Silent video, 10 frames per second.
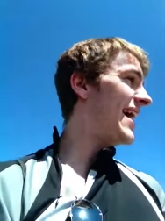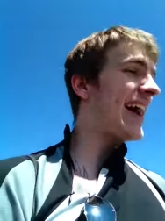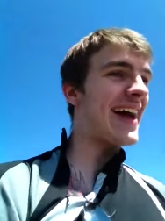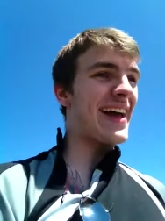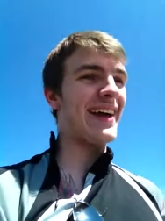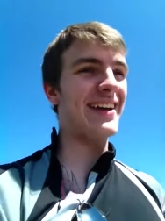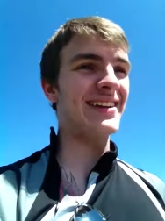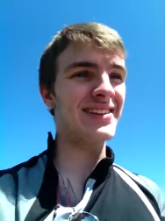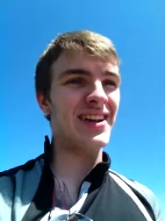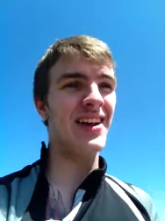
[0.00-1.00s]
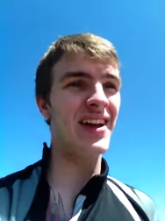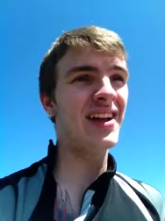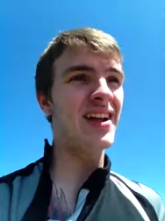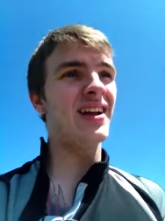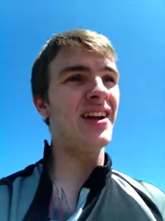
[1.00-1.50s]
And
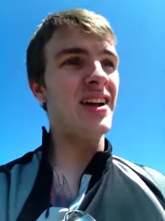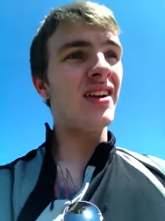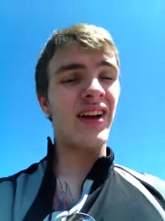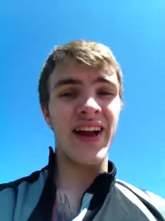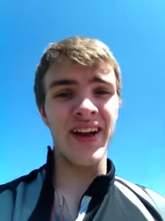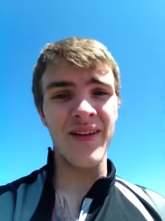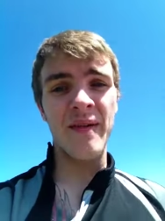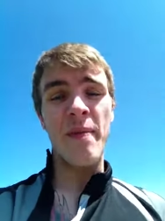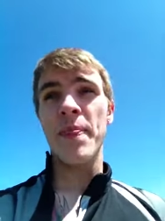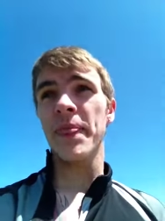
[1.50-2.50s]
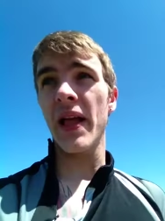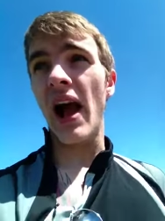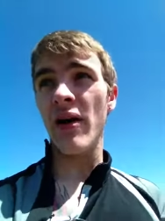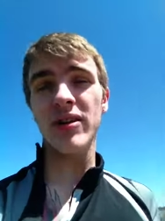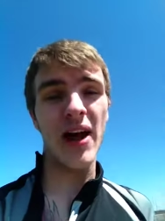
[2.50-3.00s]
okay,
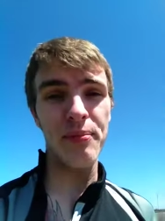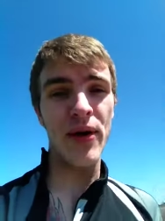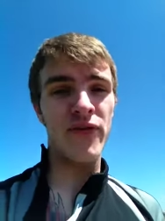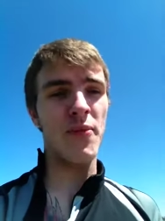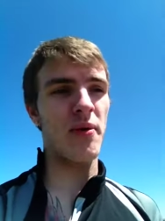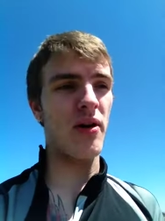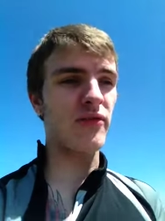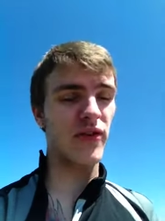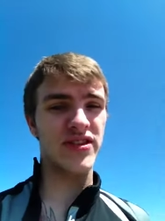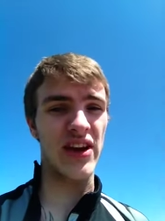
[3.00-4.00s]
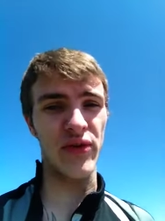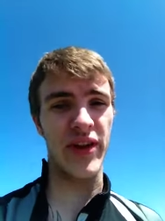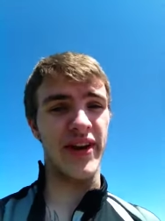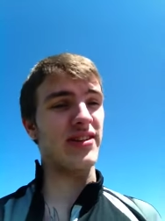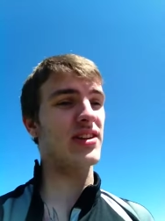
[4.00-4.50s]
I, I played football for several
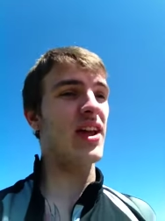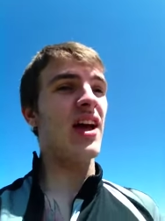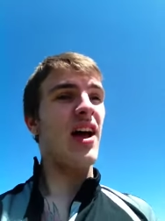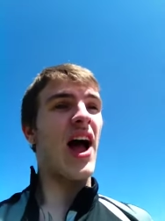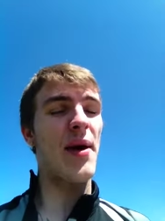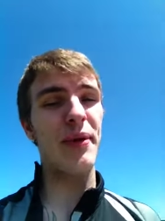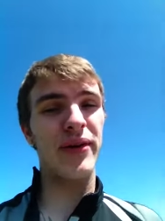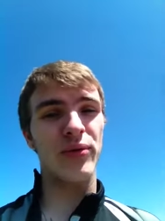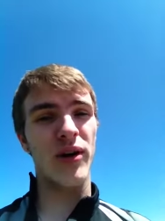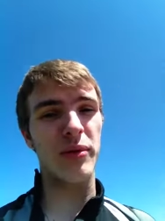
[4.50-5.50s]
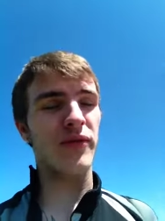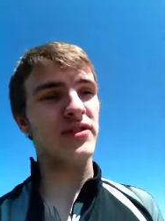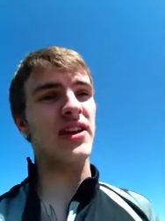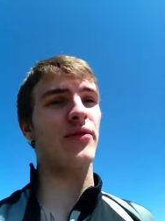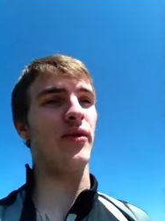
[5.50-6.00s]
years. I played rugby for
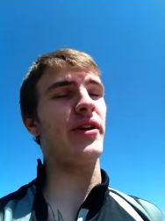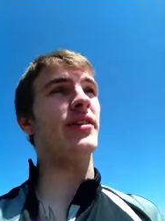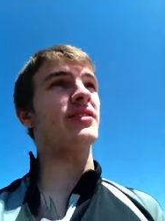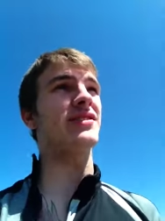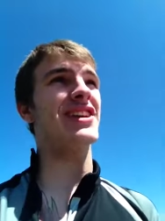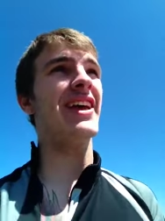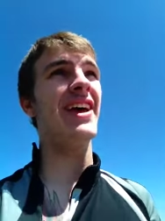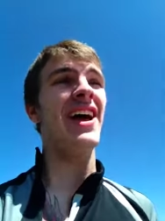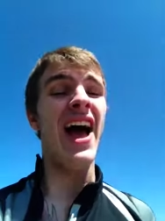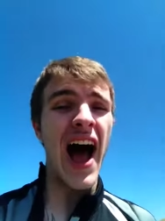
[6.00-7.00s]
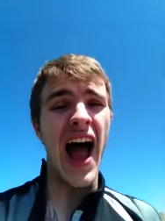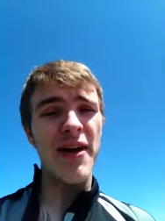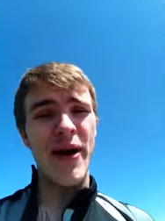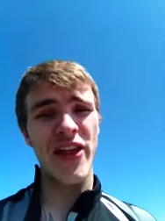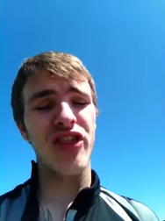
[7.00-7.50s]
several years.
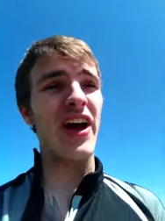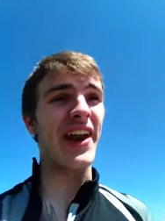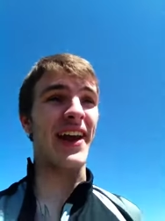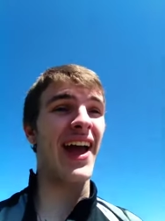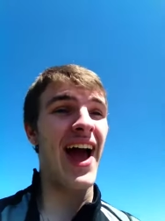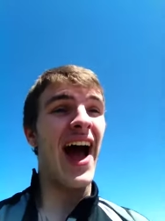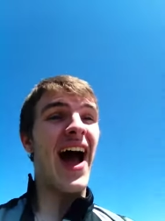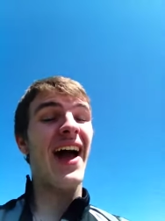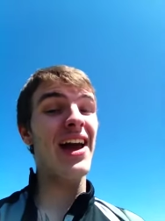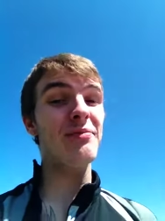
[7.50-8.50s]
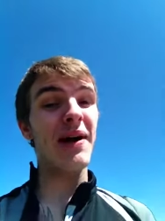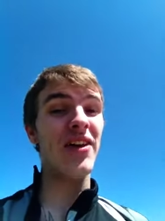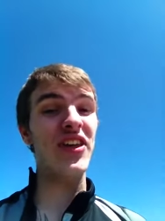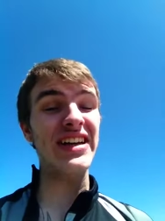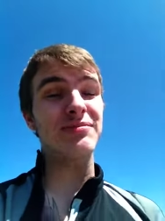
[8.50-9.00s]
I'm athletic. I hit
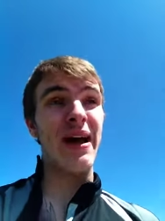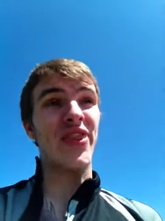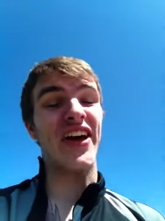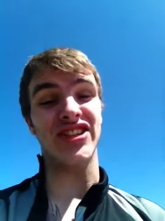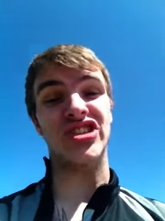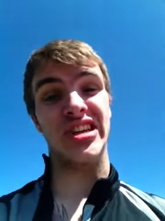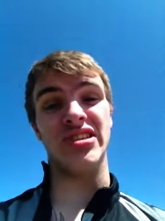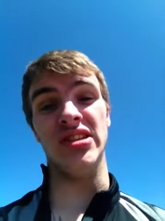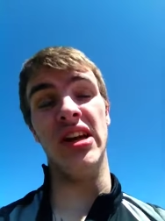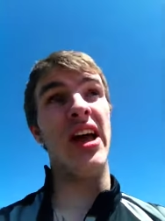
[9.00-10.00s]
my thighs, my thighs jiggle.